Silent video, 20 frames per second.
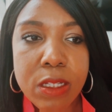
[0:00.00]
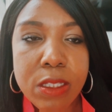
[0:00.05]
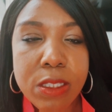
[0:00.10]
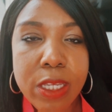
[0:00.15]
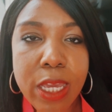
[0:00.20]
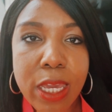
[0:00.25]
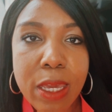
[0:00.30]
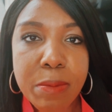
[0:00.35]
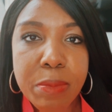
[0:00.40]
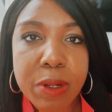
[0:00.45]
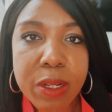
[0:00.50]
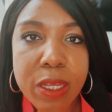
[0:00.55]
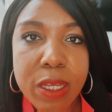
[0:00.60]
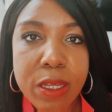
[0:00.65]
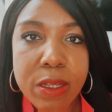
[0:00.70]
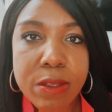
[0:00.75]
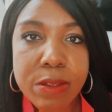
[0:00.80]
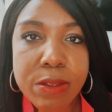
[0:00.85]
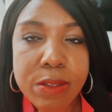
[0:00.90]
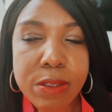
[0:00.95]
taking
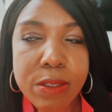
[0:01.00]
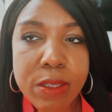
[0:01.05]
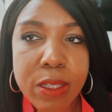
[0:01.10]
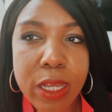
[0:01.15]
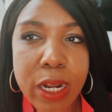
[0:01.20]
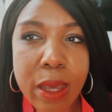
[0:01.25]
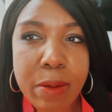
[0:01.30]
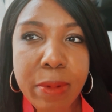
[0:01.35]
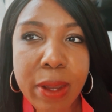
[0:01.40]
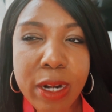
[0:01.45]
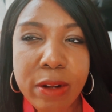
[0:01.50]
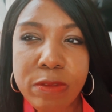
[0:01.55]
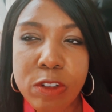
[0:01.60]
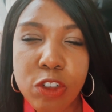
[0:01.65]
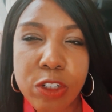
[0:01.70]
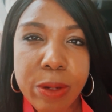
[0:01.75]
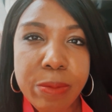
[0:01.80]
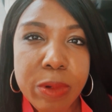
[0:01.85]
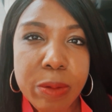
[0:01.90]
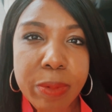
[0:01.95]
place that I might have
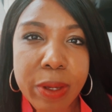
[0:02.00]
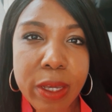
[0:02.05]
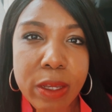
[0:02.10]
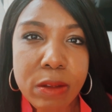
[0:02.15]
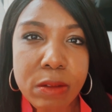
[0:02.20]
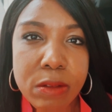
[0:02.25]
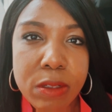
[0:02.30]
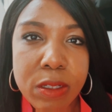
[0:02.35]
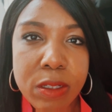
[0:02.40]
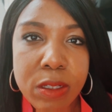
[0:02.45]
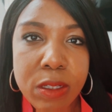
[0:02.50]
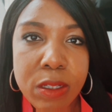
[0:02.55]
dreamed about